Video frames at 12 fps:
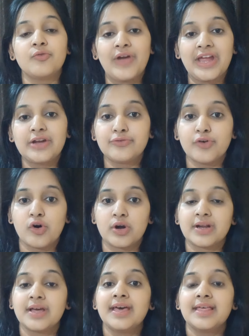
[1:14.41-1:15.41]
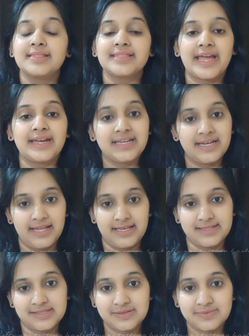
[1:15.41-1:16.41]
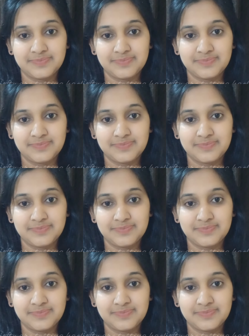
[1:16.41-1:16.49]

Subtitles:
wait for 90 days.